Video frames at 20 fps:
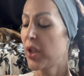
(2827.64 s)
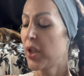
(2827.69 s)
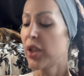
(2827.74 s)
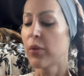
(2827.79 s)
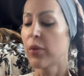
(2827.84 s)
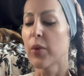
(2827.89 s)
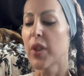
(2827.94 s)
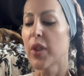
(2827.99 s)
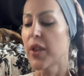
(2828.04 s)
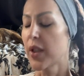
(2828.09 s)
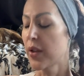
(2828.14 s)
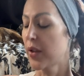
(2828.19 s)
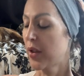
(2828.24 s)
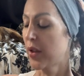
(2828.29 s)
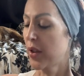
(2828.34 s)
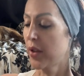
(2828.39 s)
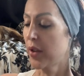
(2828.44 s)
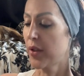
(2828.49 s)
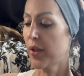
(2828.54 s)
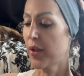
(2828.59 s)
in
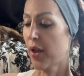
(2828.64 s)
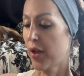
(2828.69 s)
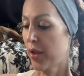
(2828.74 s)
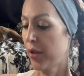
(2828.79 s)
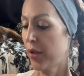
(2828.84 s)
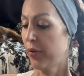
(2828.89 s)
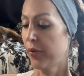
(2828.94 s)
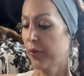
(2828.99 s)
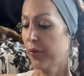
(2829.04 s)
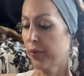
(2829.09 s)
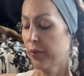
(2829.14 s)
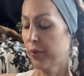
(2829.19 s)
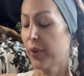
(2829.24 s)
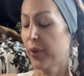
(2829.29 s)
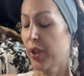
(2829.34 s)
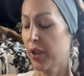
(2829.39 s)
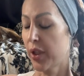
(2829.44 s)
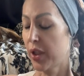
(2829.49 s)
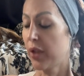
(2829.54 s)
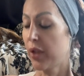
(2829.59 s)
resistance of
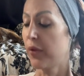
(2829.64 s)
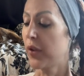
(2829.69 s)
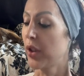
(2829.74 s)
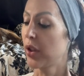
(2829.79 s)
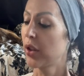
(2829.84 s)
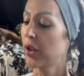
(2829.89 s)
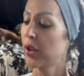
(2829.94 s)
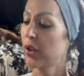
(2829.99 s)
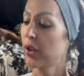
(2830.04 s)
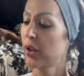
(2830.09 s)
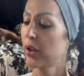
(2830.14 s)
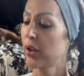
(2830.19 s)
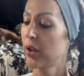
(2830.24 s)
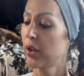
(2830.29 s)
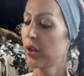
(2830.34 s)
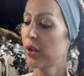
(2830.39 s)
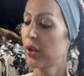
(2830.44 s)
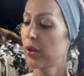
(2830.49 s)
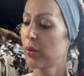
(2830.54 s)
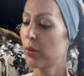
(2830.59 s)
receiving
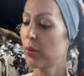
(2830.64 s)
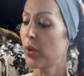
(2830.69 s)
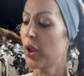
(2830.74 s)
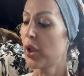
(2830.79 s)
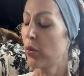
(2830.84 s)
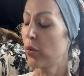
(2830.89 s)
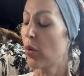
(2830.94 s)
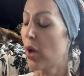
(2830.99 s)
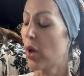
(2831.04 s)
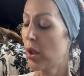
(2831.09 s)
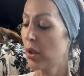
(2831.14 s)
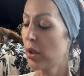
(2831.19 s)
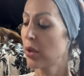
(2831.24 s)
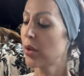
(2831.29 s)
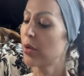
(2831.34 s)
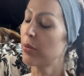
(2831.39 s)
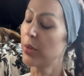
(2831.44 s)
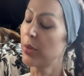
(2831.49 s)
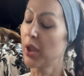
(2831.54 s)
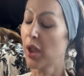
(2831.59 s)
what you want,
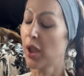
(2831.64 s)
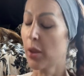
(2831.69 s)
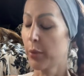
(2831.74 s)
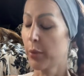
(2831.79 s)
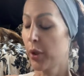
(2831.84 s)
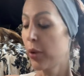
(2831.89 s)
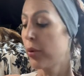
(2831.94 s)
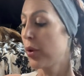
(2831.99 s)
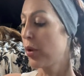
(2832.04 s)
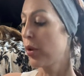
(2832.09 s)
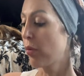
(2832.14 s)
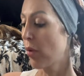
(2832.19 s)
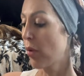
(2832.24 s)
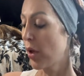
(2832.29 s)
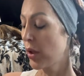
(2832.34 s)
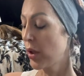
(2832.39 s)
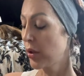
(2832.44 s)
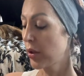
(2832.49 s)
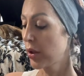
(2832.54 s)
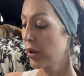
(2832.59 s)
becoming who you
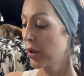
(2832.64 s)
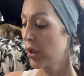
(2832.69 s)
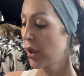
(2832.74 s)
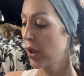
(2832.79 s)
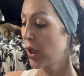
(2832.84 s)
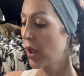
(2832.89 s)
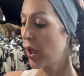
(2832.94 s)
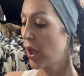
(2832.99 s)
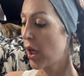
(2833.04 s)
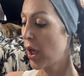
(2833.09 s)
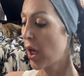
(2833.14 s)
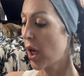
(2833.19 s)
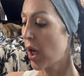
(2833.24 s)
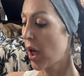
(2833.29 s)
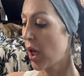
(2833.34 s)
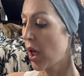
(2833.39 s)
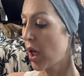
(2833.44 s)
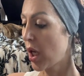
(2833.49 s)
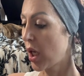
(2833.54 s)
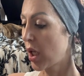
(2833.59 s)
want,
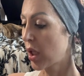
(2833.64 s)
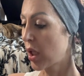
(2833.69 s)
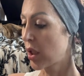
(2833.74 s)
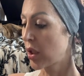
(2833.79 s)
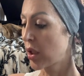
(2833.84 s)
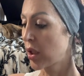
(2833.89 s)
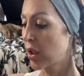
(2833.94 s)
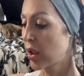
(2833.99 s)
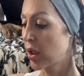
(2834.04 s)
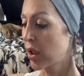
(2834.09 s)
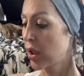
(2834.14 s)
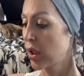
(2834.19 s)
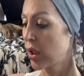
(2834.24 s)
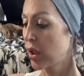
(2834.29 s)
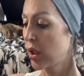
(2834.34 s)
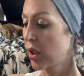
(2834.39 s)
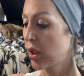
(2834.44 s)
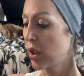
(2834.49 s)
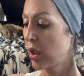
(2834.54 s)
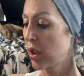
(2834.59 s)
and
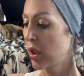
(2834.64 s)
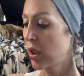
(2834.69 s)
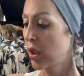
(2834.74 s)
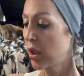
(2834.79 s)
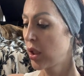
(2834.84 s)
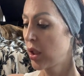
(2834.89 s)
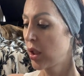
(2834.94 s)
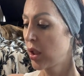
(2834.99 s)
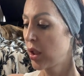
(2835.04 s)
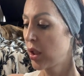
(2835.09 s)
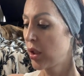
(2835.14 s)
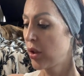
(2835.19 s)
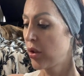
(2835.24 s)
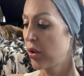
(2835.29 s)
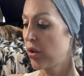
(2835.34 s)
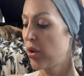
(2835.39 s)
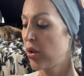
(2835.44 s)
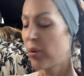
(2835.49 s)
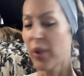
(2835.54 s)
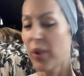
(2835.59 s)

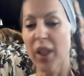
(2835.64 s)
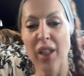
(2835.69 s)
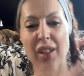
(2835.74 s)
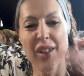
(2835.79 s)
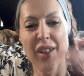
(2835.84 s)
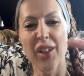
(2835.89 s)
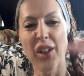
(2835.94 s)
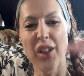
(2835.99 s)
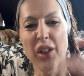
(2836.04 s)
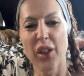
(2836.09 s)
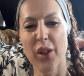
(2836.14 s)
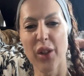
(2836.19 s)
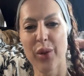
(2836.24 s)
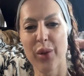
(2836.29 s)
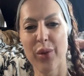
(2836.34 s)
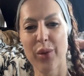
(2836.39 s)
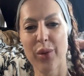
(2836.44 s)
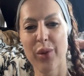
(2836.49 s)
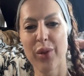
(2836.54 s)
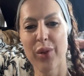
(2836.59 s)
doing it in a
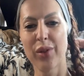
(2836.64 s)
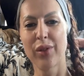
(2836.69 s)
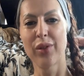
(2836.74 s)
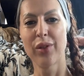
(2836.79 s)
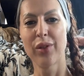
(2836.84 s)
low